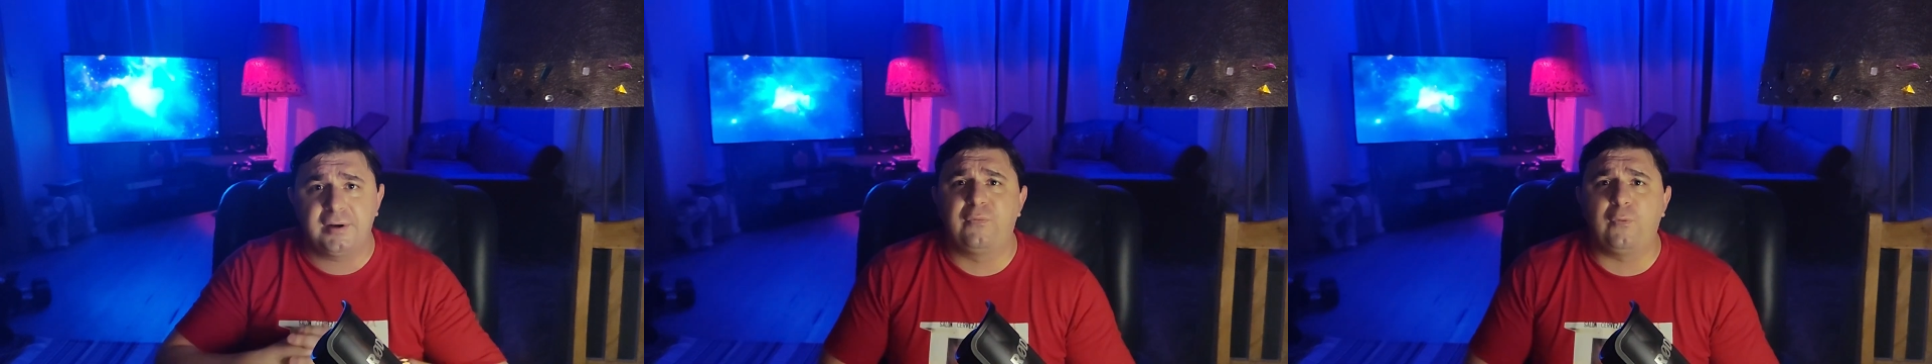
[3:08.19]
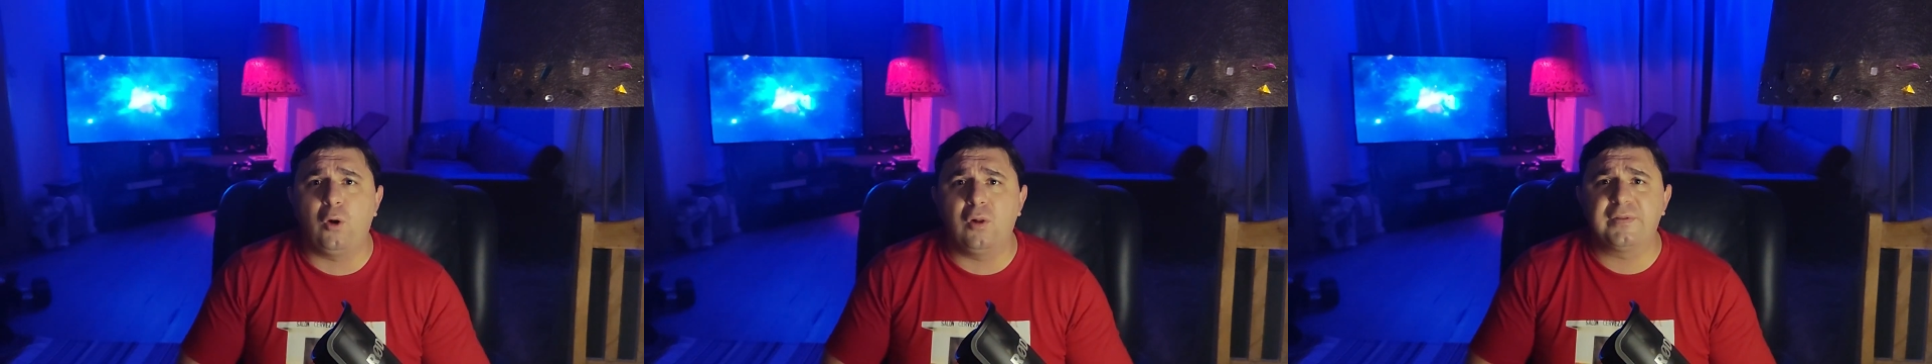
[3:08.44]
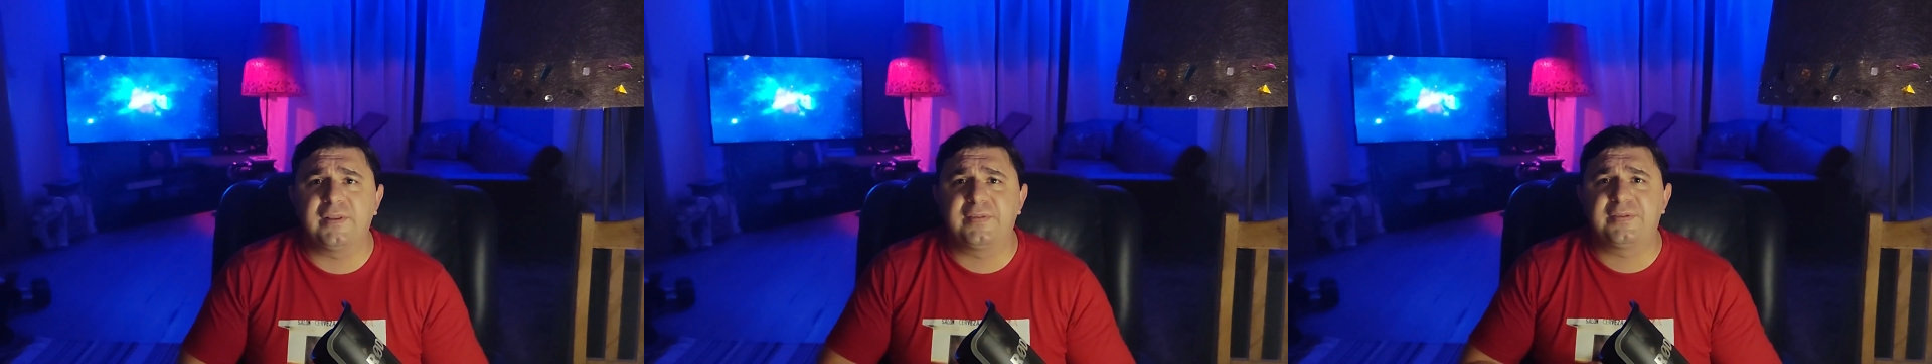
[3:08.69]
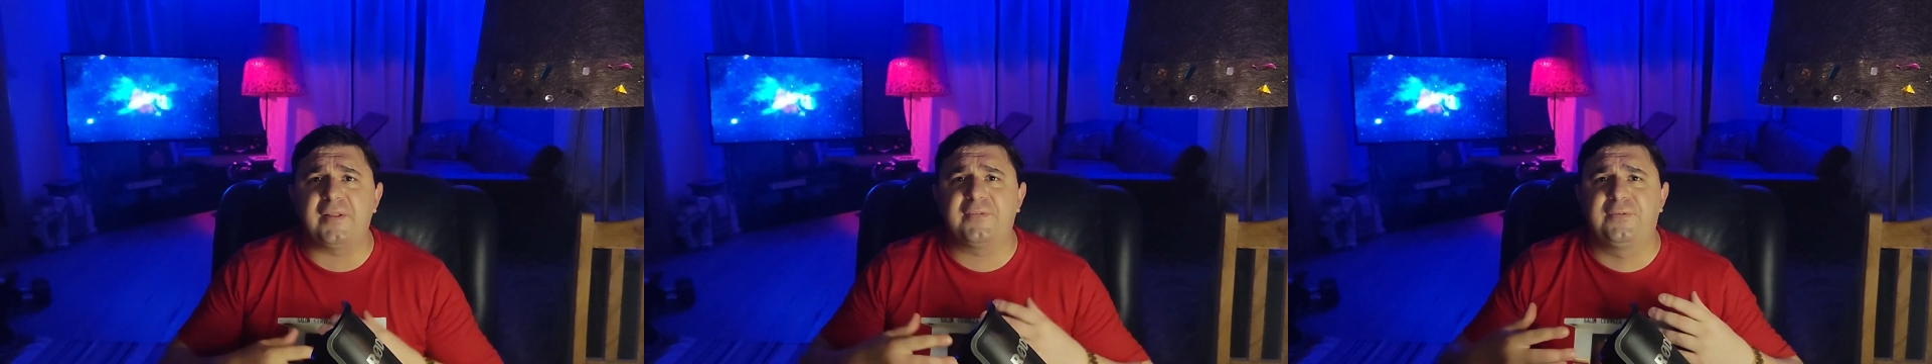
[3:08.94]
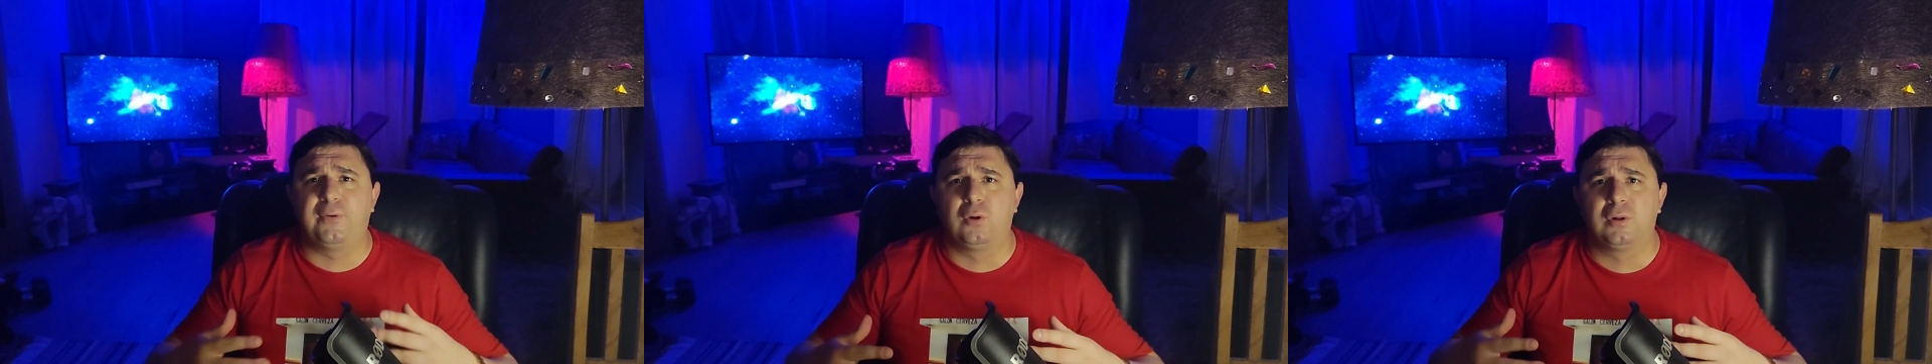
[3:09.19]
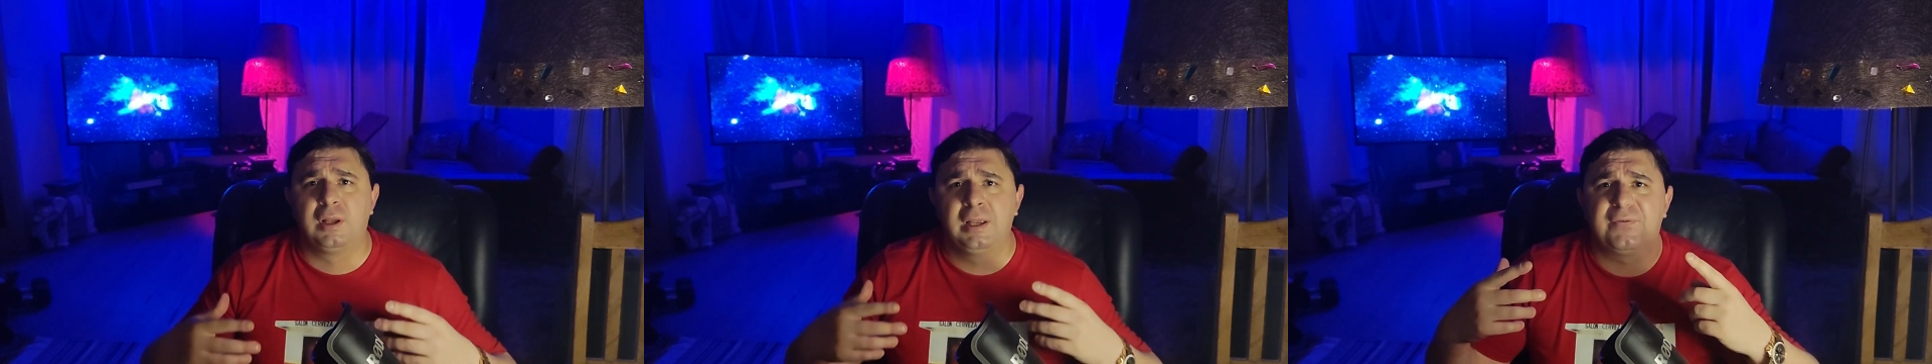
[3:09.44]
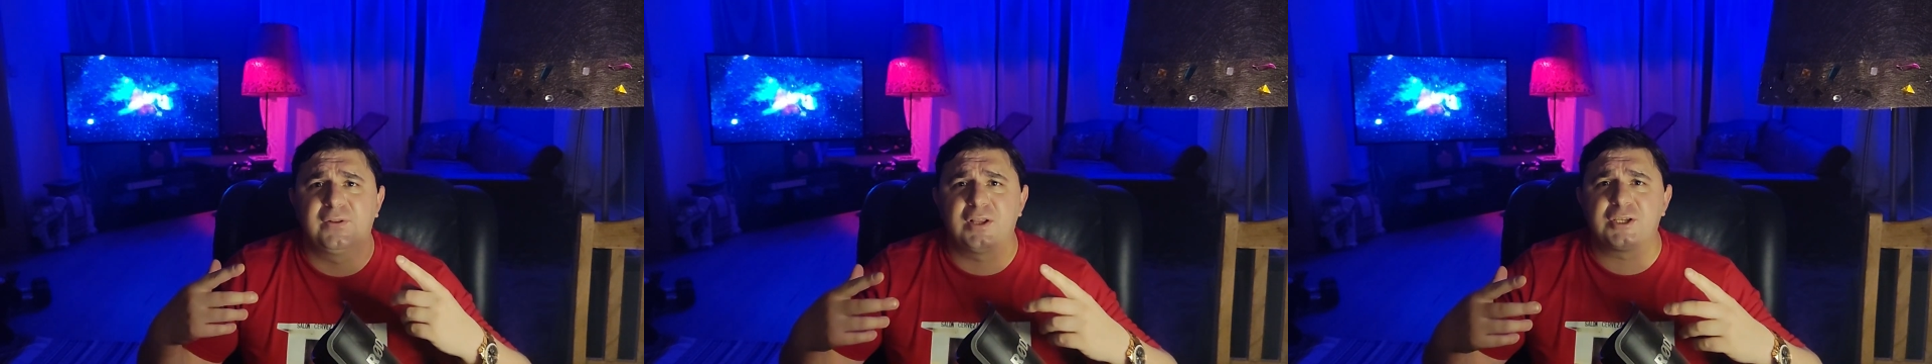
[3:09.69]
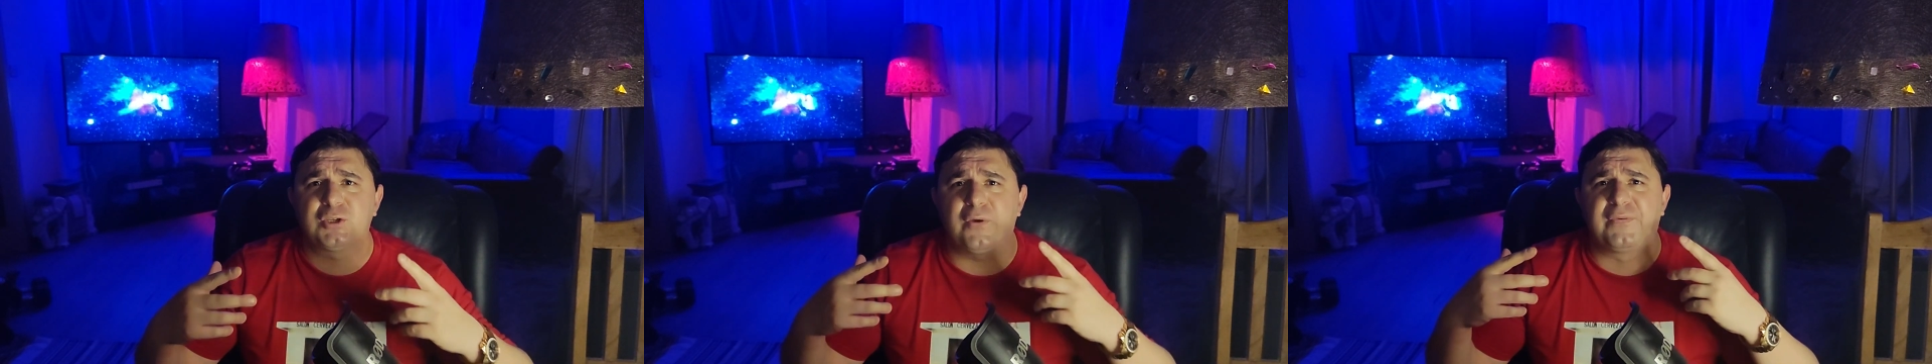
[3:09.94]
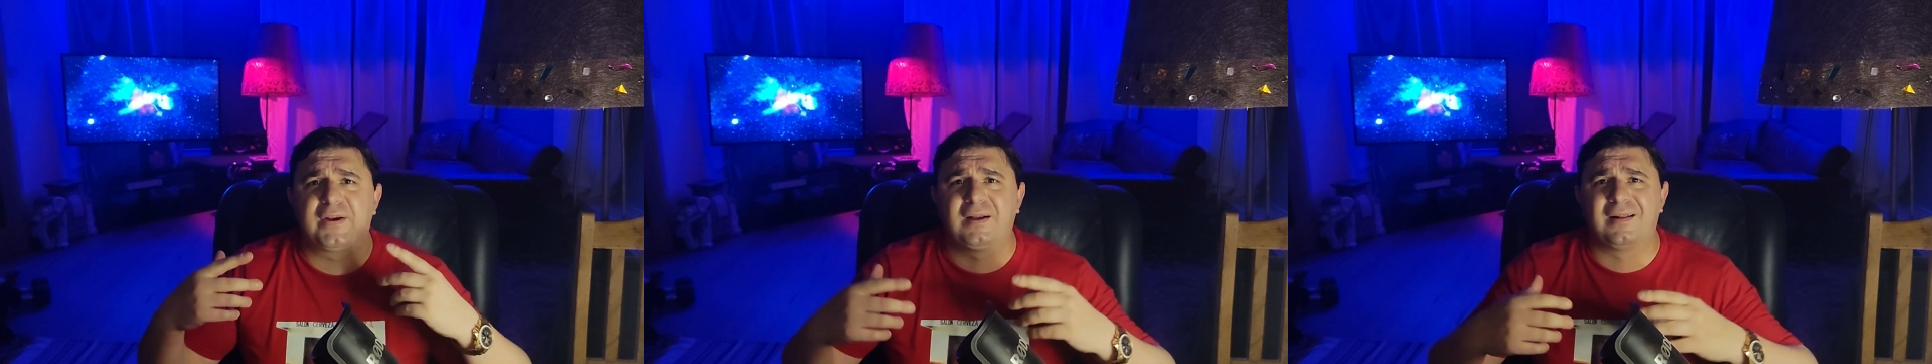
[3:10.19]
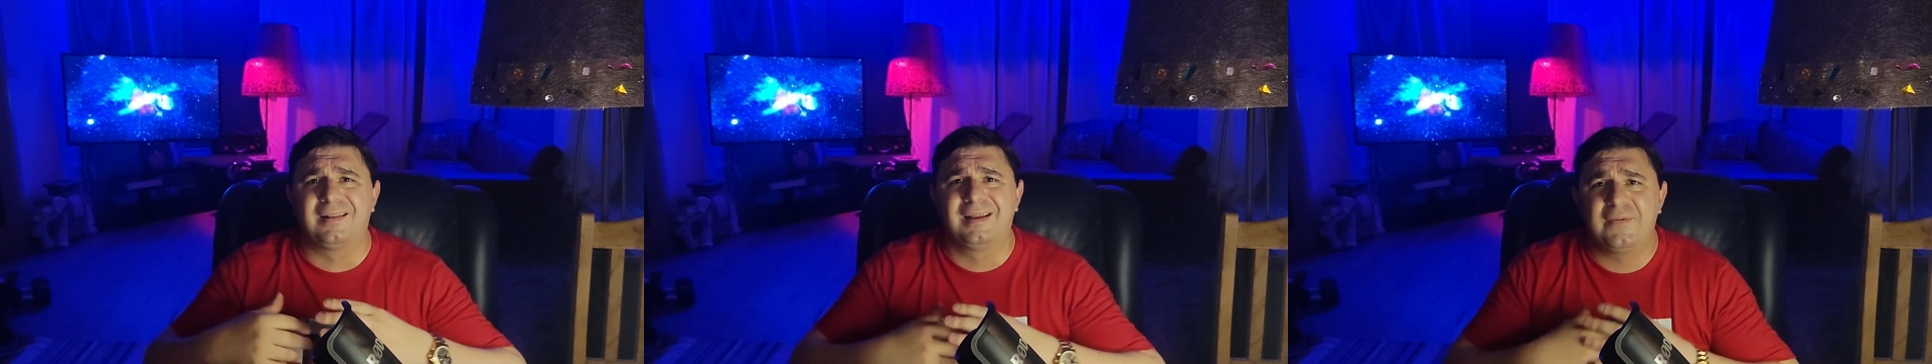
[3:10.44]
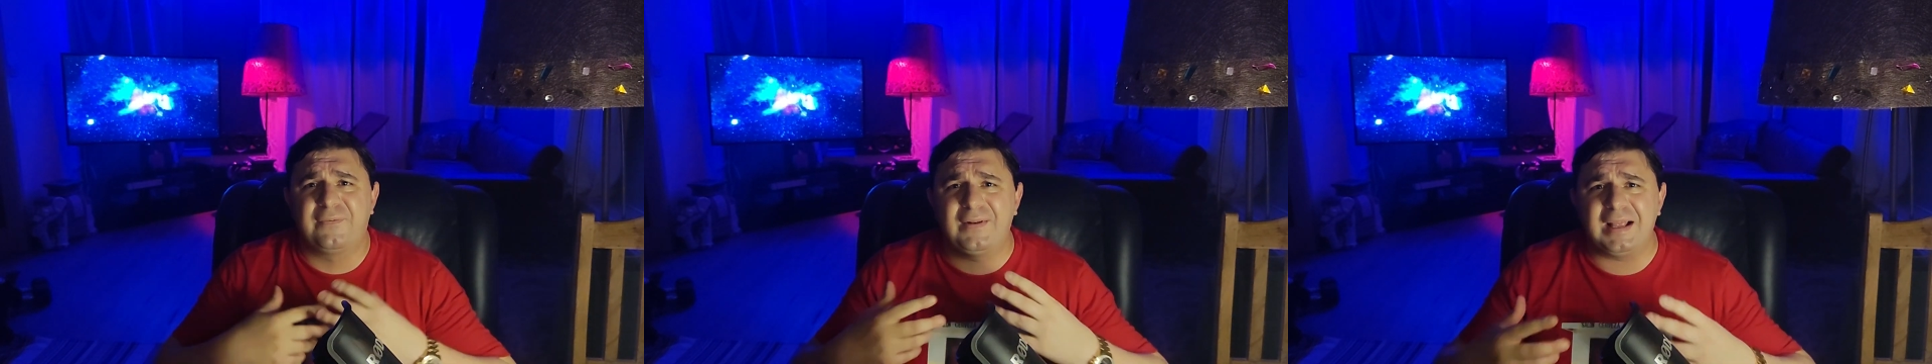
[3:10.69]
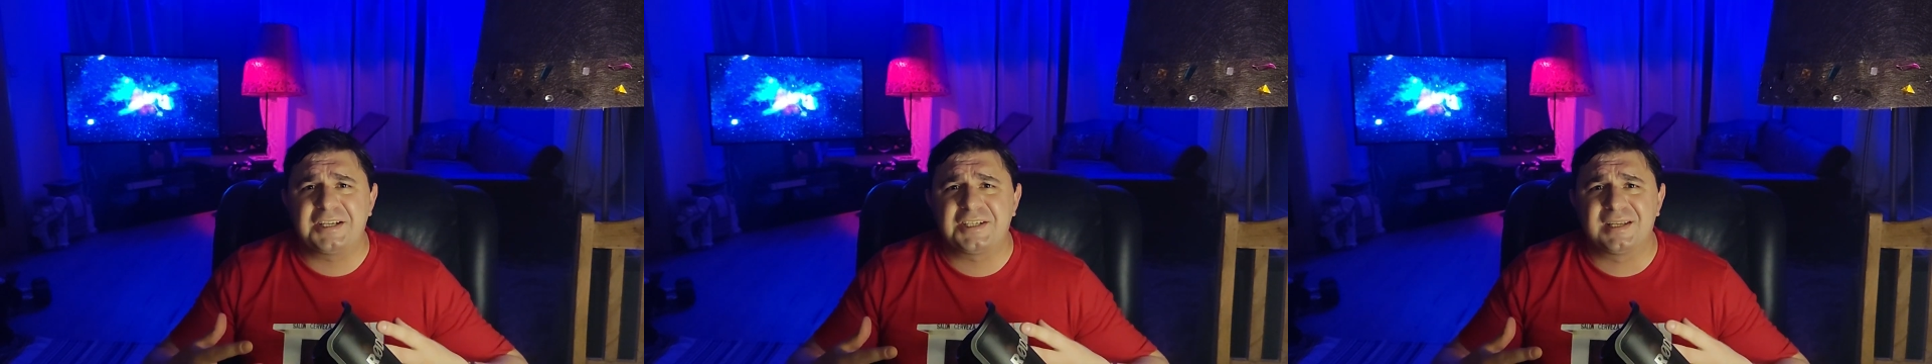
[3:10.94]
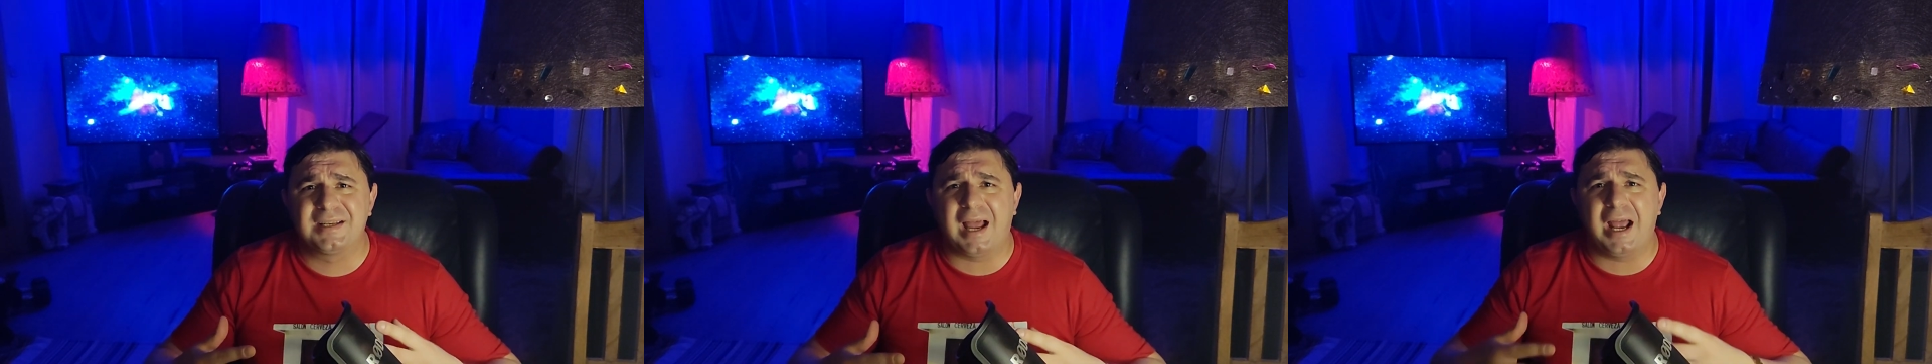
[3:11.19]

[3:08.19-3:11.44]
Of all the thoughtful, philosophical reflection,